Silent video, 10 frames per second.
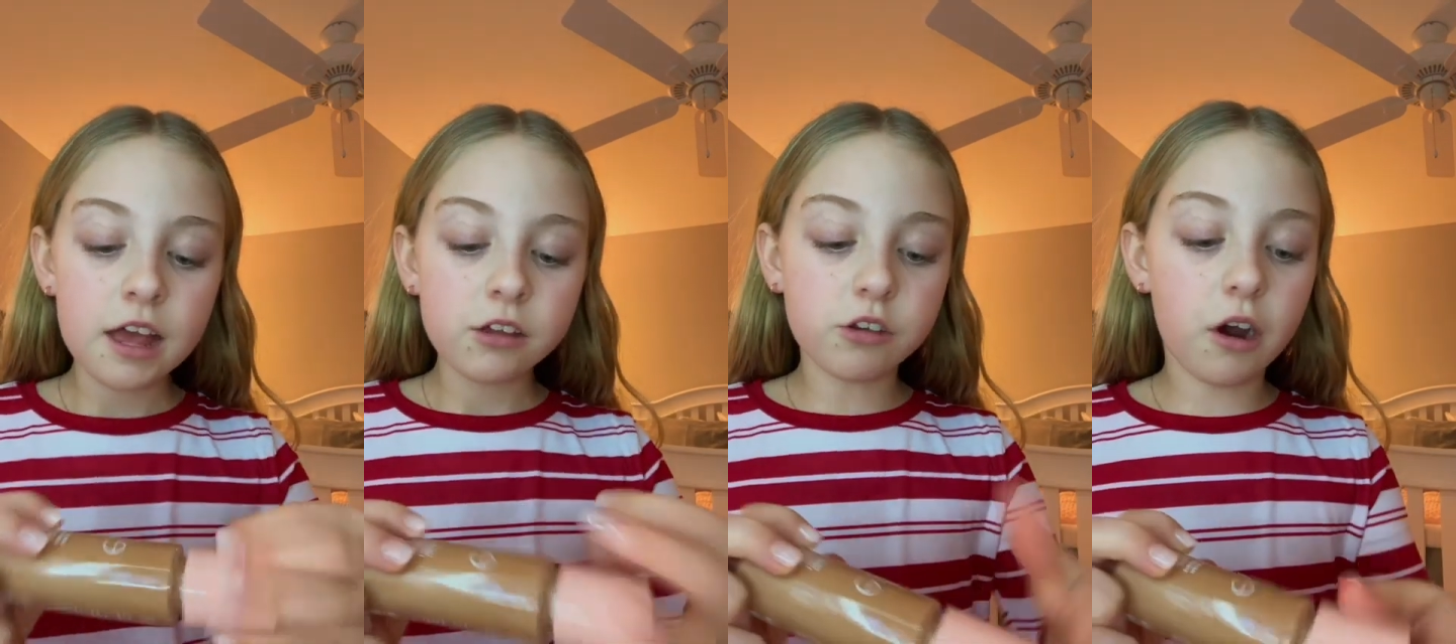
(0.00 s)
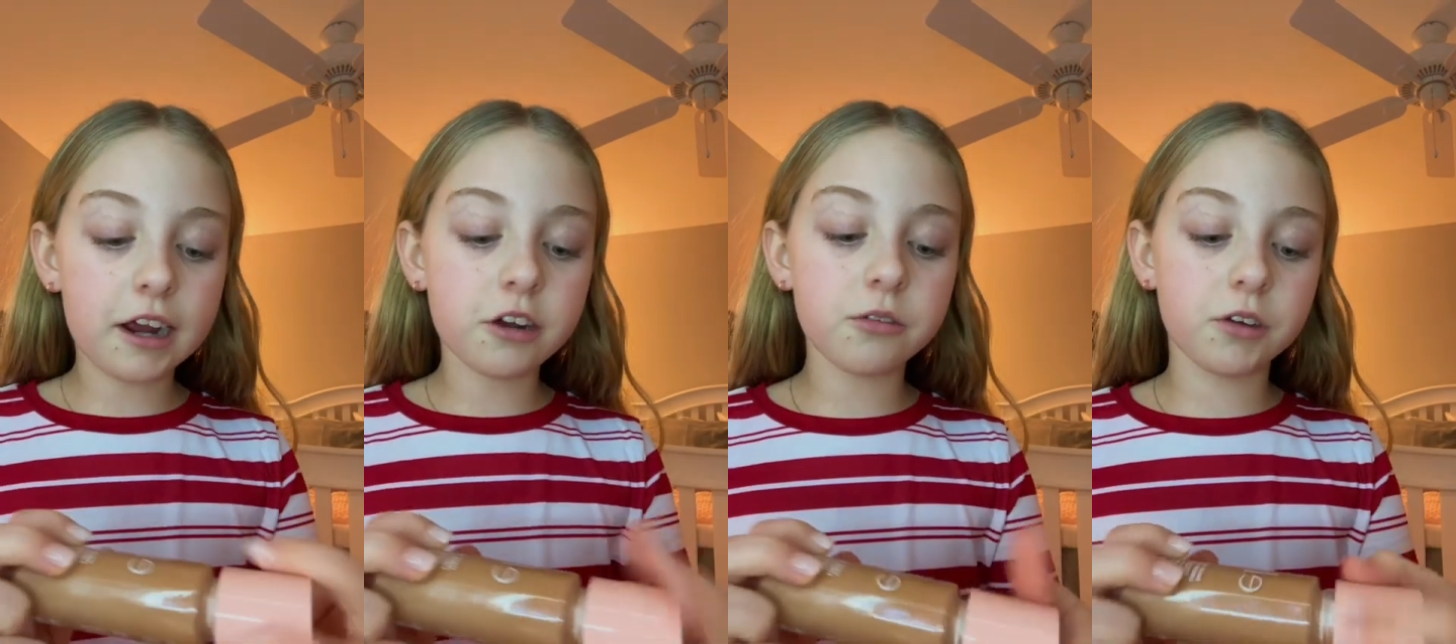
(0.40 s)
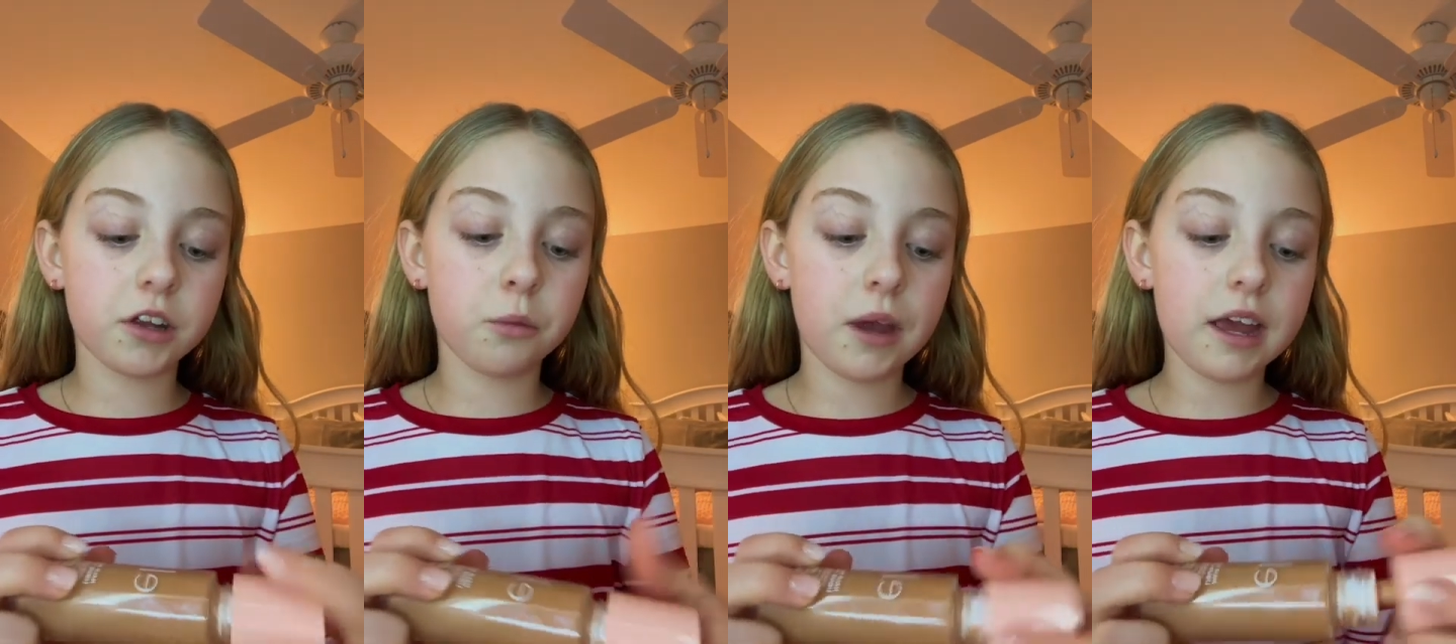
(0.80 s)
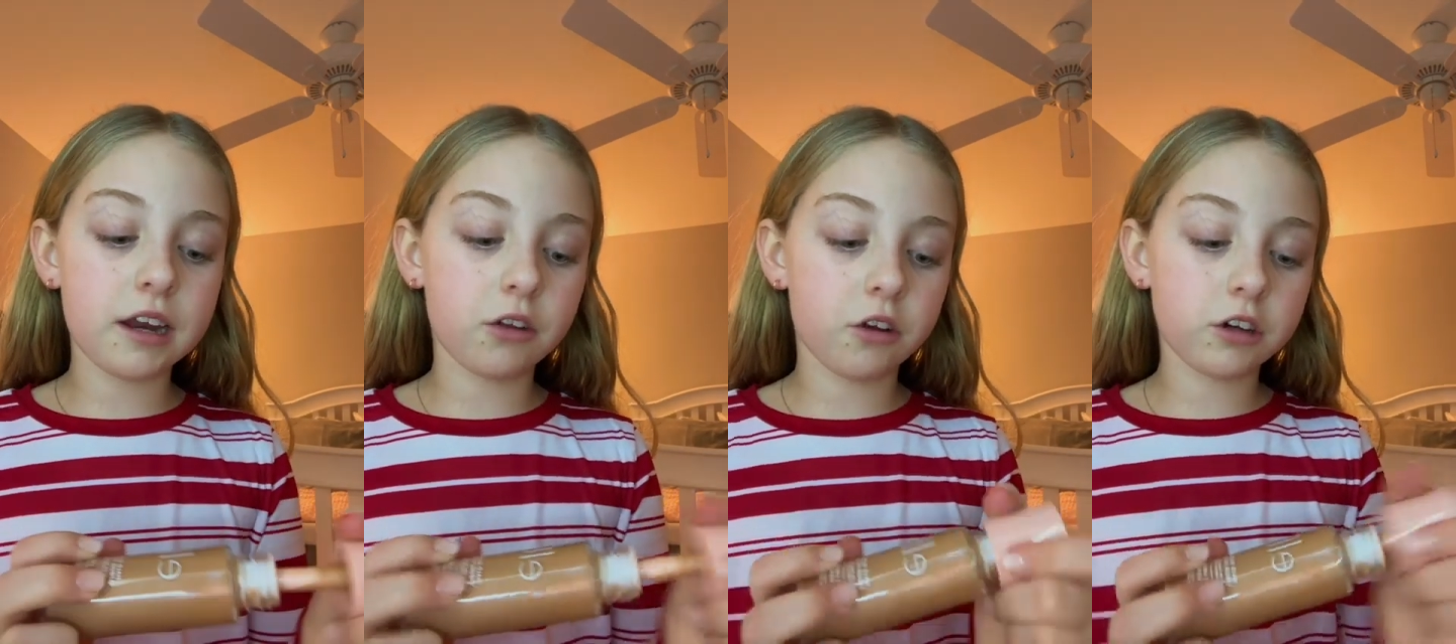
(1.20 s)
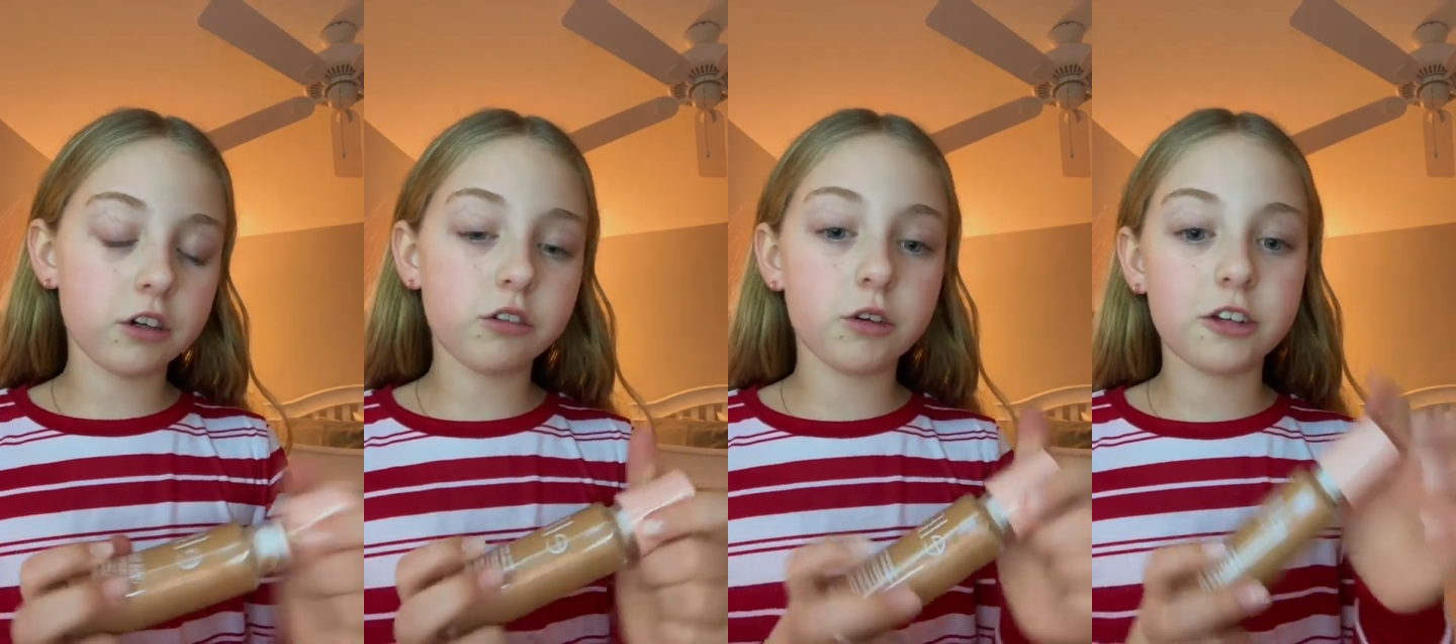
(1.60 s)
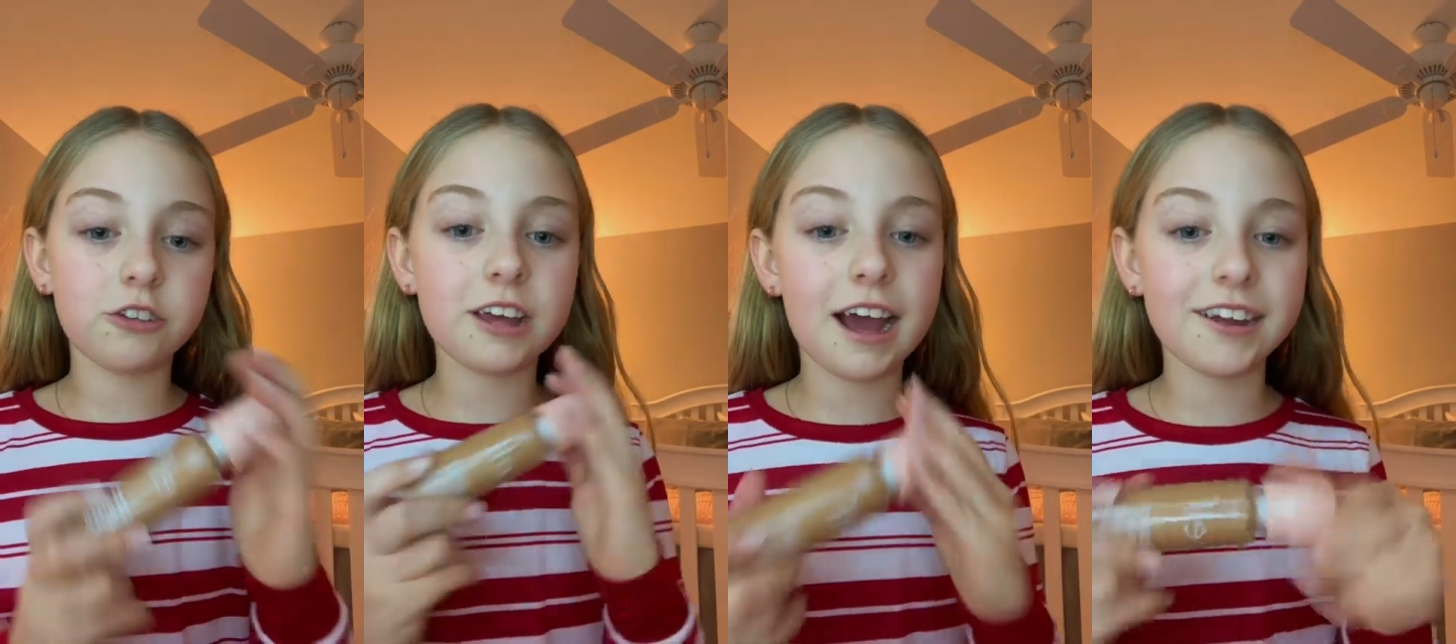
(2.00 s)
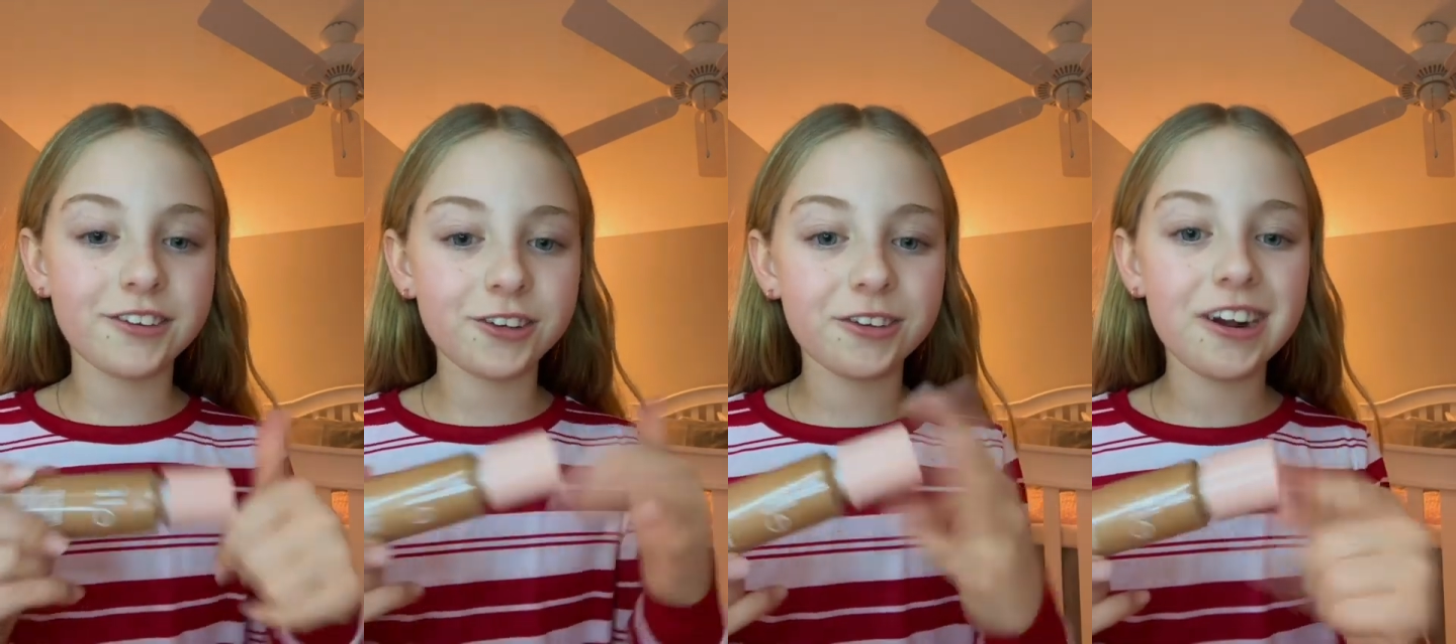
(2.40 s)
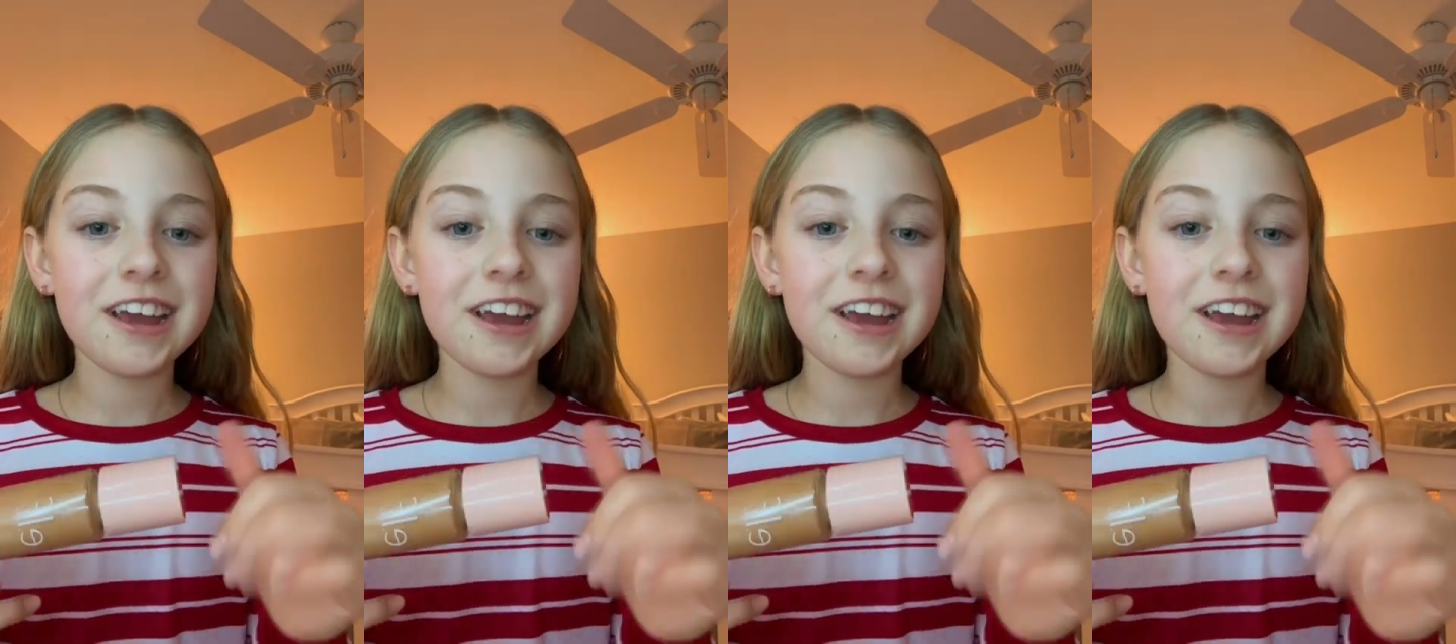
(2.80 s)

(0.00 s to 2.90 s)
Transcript: So I couldn't really wait any longer, so I just had to.